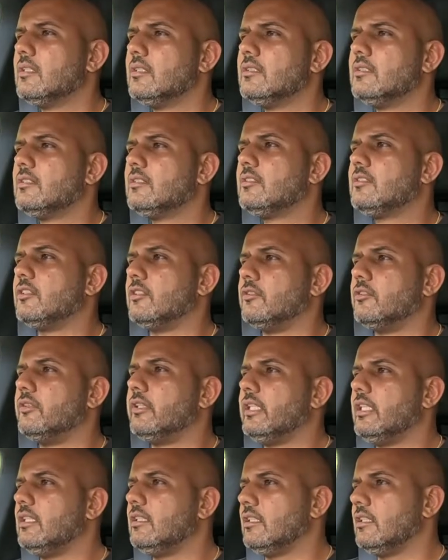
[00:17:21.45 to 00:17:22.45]

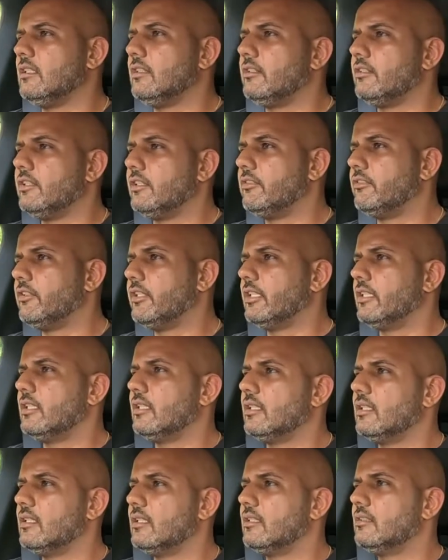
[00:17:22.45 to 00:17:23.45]
serene
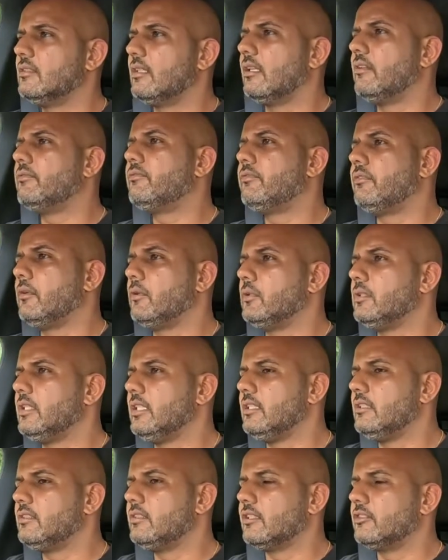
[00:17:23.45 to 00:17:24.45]
interiors, a
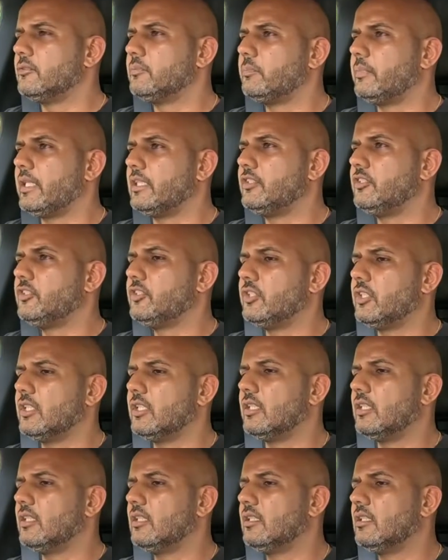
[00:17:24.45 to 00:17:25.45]
floaty
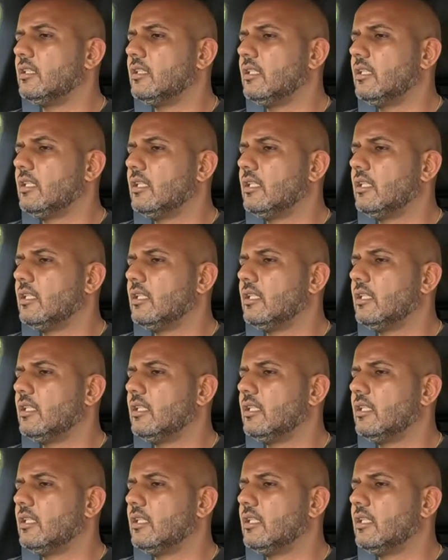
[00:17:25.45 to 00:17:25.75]
suspension,